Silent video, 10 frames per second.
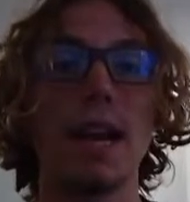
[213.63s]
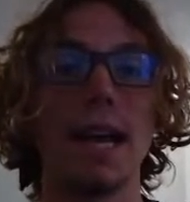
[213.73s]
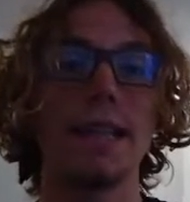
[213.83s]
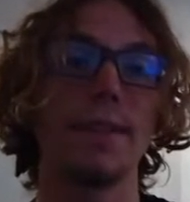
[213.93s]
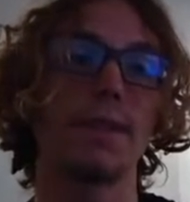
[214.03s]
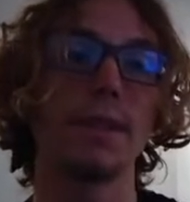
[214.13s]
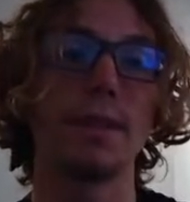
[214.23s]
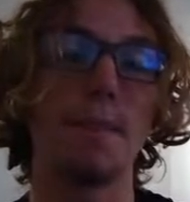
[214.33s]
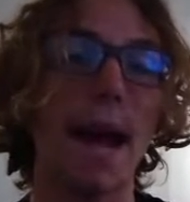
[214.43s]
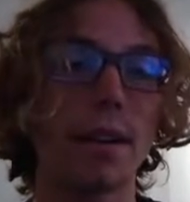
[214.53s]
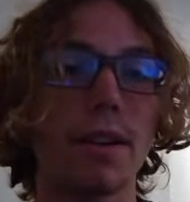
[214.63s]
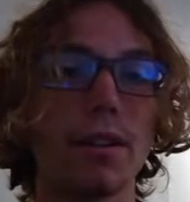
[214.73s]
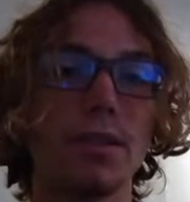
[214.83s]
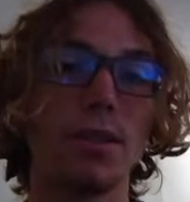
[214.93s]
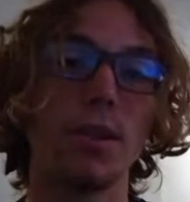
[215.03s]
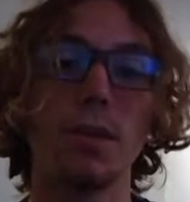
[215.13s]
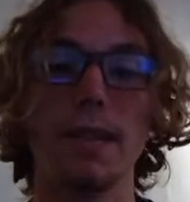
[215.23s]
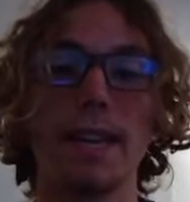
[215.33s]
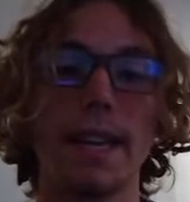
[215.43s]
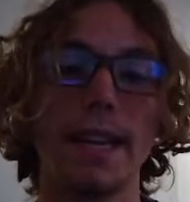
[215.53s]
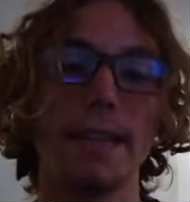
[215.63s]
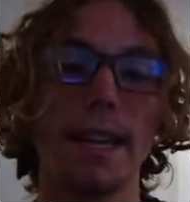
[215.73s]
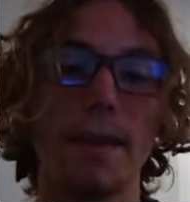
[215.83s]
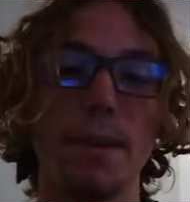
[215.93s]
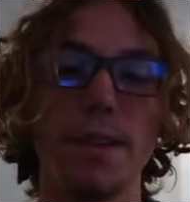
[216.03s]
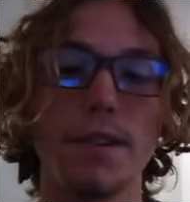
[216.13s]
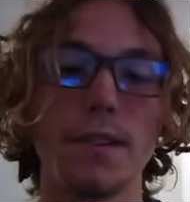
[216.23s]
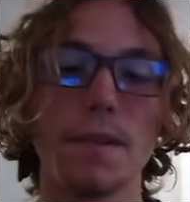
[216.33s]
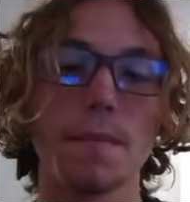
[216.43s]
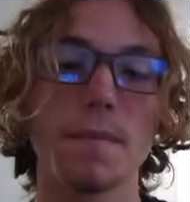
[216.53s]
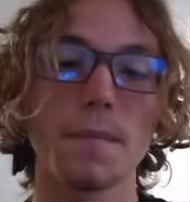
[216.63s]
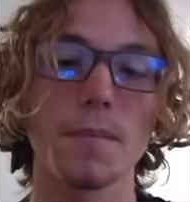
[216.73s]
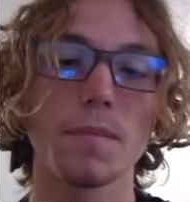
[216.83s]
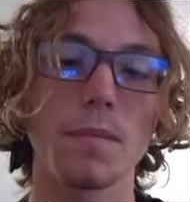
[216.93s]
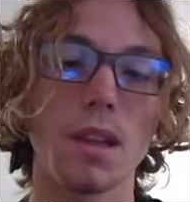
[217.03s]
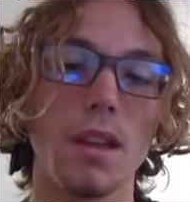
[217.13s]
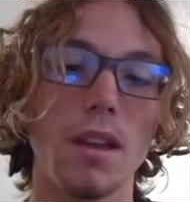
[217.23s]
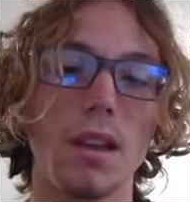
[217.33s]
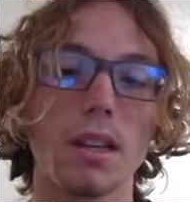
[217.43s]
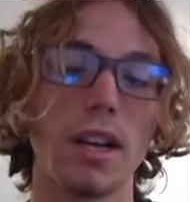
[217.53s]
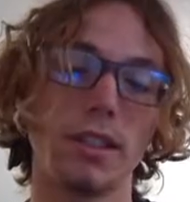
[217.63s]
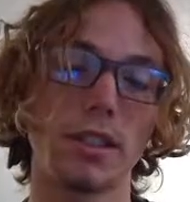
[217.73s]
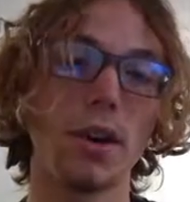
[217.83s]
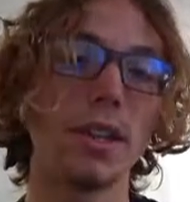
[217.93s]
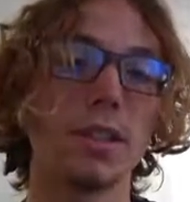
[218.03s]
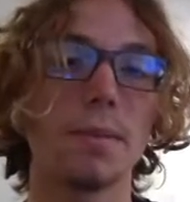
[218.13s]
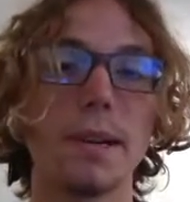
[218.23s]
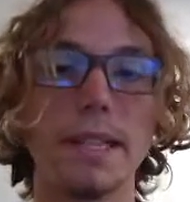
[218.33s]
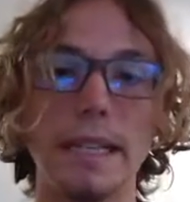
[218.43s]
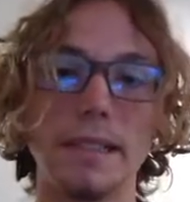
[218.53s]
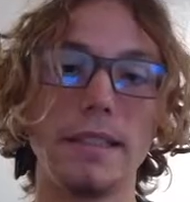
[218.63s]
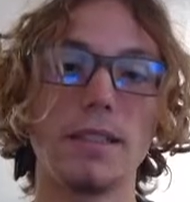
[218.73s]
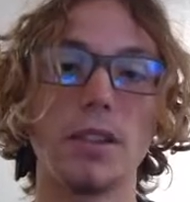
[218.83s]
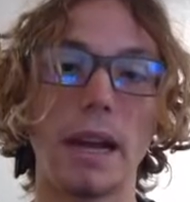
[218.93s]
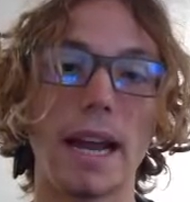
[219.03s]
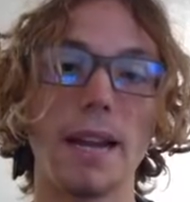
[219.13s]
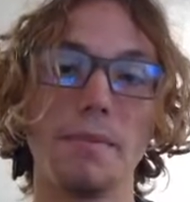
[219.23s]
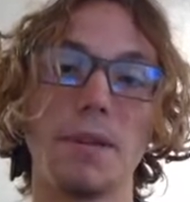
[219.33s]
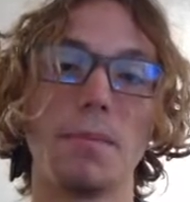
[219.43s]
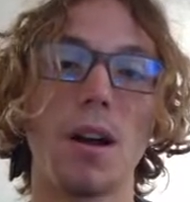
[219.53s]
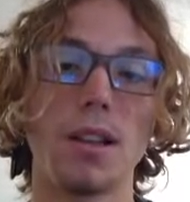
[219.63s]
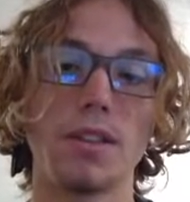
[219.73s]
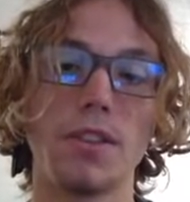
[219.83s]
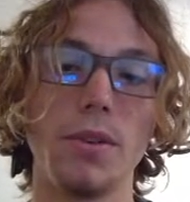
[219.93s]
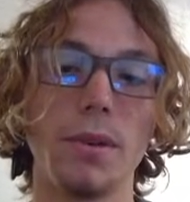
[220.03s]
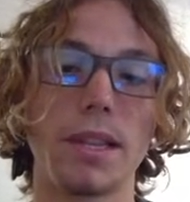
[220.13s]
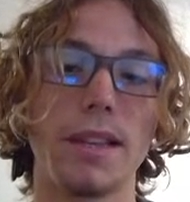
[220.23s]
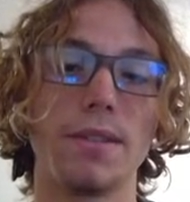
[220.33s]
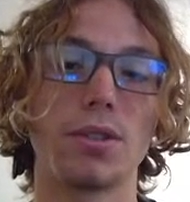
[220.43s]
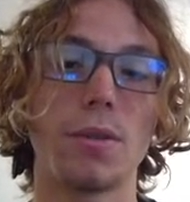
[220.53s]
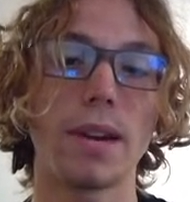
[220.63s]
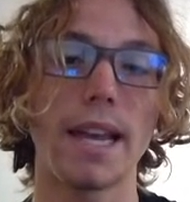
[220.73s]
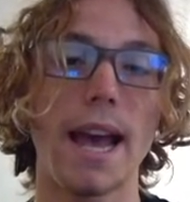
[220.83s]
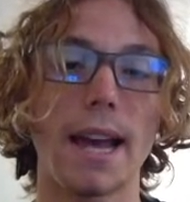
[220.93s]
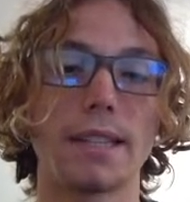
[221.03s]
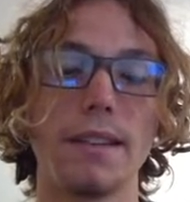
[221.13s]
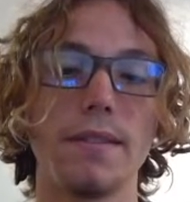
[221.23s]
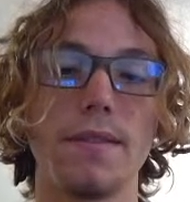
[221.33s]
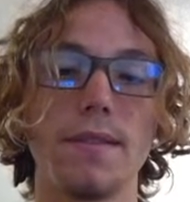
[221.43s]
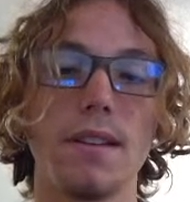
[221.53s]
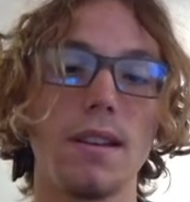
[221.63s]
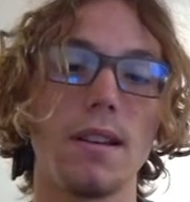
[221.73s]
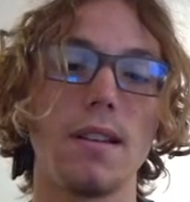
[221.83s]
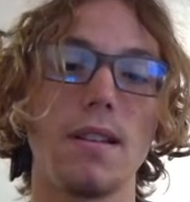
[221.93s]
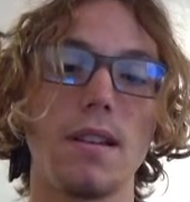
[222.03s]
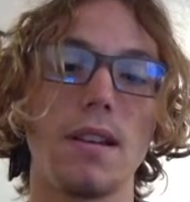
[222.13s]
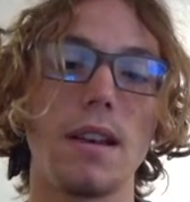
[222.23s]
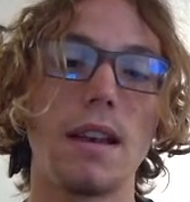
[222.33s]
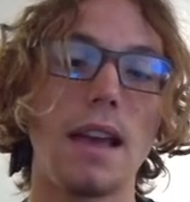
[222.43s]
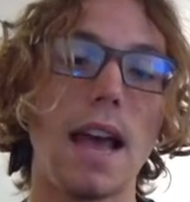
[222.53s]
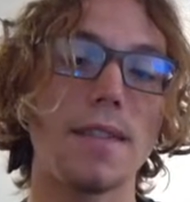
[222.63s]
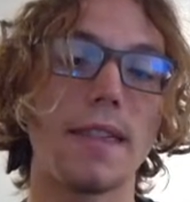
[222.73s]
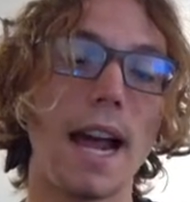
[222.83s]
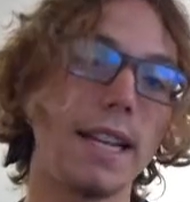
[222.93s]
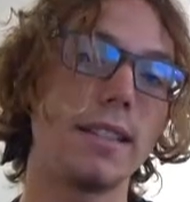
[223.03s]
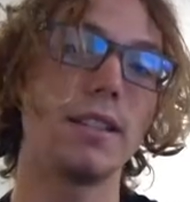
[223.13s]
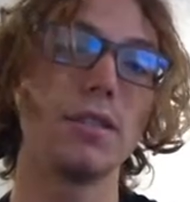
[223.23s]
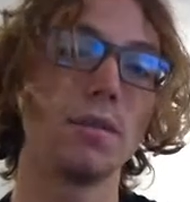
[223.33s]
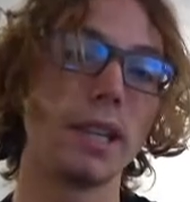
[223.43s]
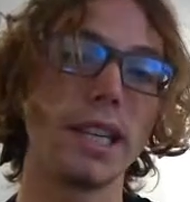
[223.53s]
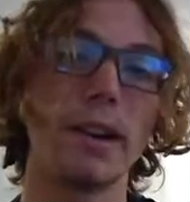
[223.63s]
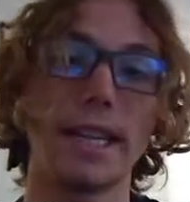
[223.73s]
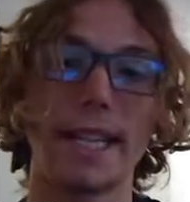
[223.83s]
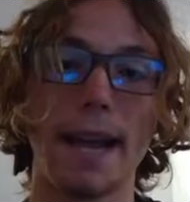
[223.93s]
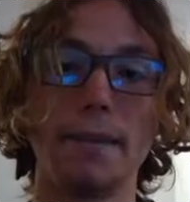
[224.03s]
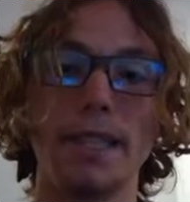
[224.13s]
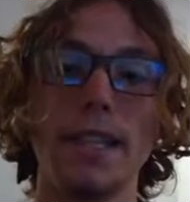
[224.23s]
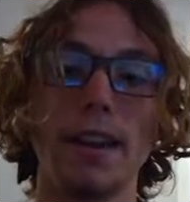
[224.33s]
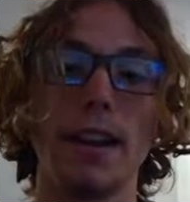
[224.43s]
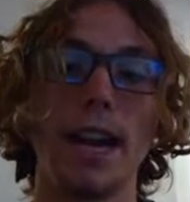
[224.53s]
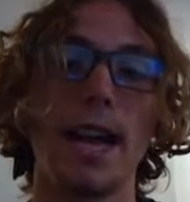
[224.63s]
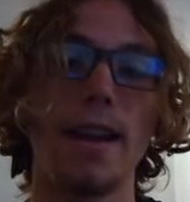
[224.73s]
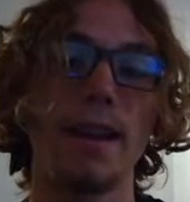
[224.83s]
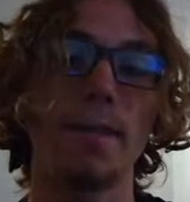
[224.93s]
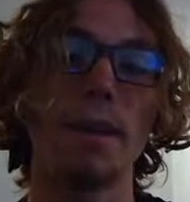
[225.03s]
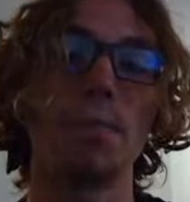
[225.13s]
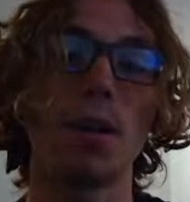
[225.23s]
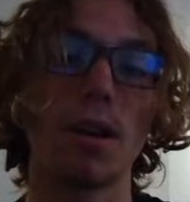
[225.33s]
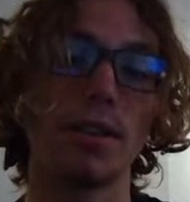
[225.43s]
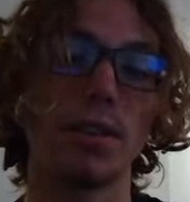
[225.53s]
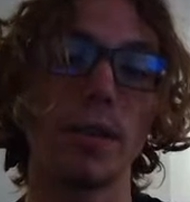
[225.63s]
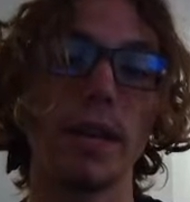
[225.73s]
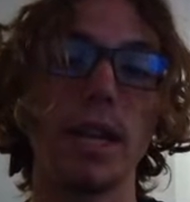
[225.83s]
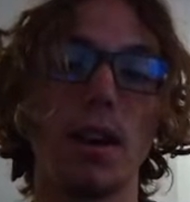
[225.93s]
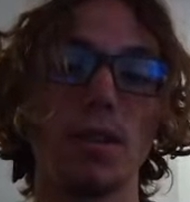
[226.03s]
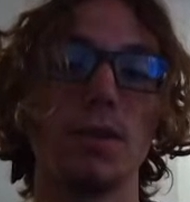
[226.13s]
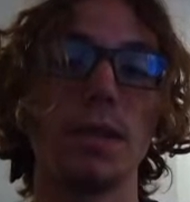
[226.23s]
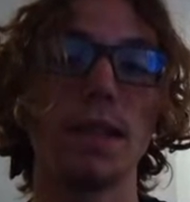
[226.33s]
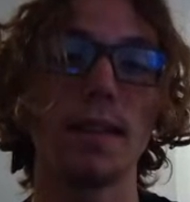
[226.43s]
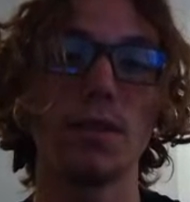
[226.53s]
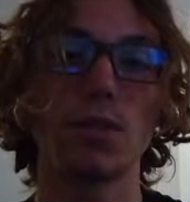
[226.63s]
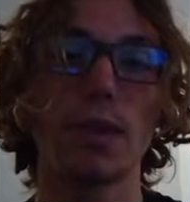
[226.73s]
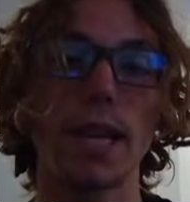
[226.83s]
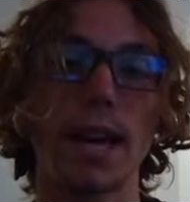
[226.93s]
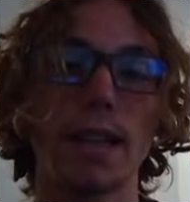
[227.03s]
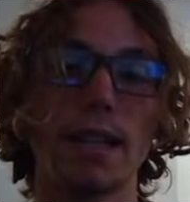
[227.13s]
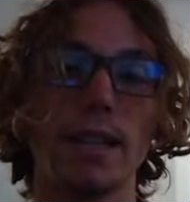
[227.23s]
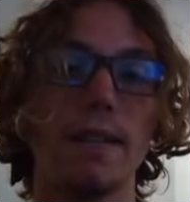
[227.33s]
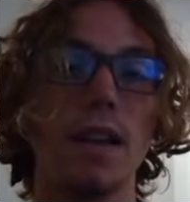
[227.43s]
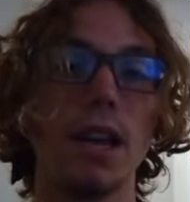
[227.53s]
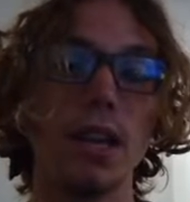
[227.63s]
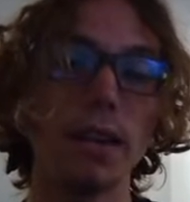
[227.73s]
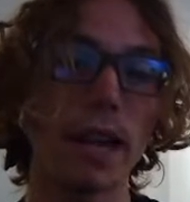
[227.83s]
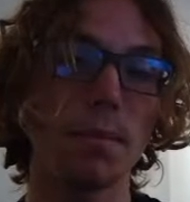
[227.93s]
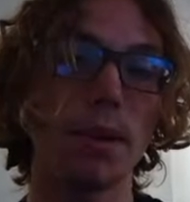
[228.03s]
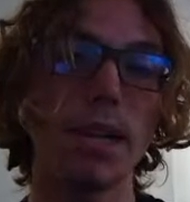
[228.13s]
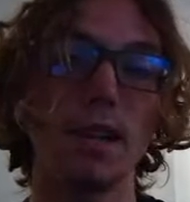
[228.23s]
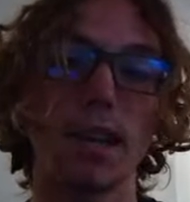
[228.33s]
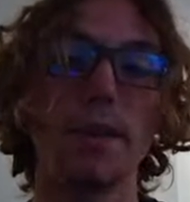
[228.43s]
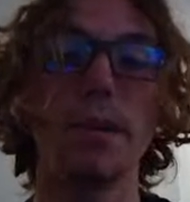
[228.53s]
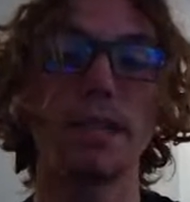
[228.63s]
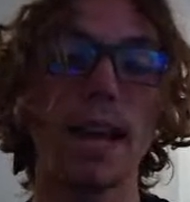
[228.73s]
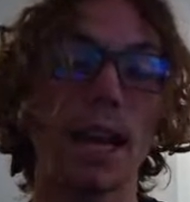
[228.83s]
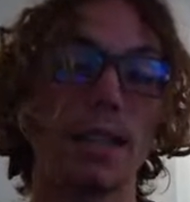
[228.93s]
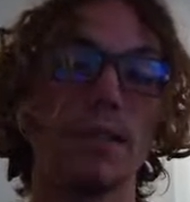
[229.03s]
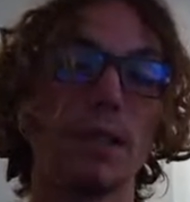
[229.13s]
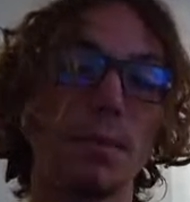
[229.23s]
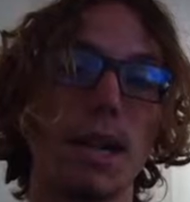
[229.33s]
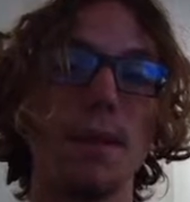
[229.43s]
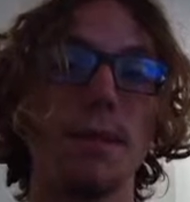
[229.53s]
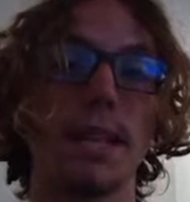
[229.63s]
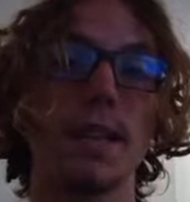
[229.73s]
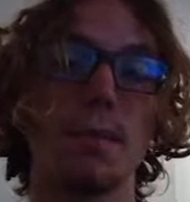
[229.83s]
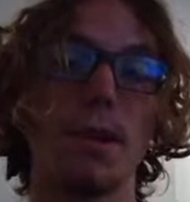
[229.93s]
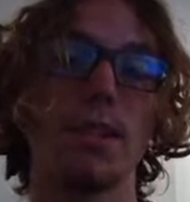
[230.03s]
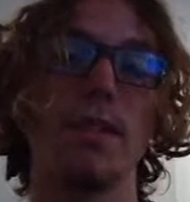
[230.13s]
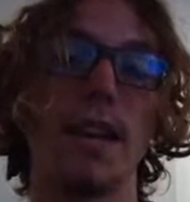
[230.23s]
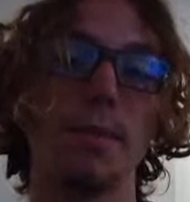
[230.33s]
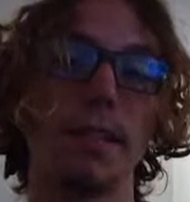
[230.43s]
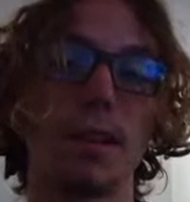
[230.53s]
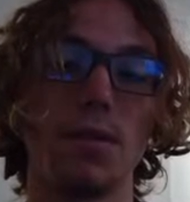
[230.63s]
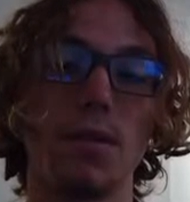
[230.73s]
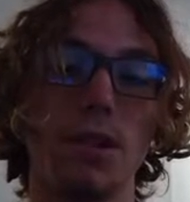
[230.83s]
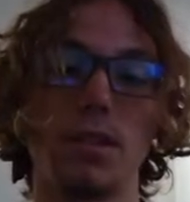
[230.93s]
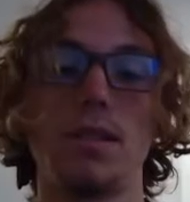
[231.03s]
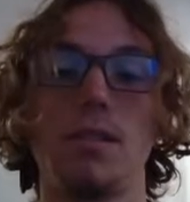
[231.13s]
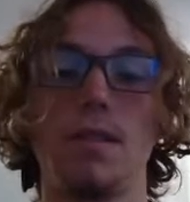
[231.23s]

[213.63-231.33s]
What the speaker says: and left her in the background so she wouldn't take any damage. Cut Skoden's pretty decent, so I got him to Bronze 2 with a level 20 active. And Thaddeus is a really great damage dealer, and I had him at Bronze 3, also with the level 20 active. You can get pretty lucky with his active sometimes and kill a bunch of enemies at once.